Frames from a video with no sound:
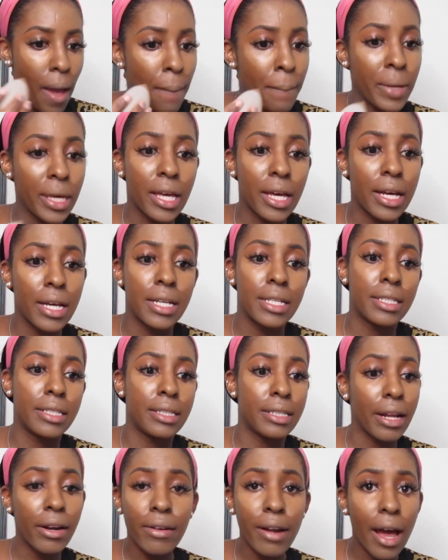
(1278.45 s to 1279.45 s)
because
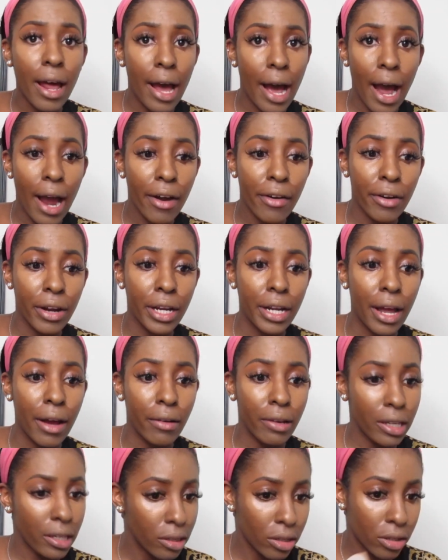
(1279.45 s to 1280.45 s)
they're not hiring
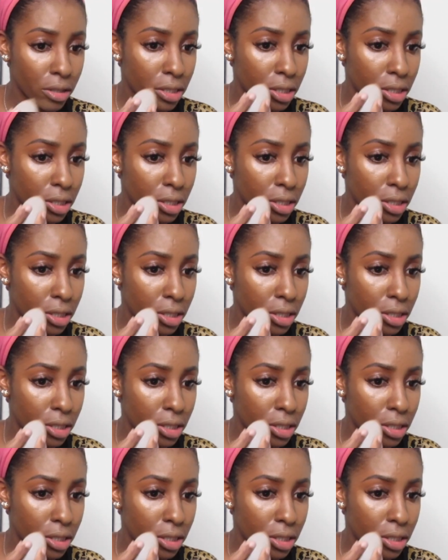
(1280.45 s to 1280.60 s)
now either.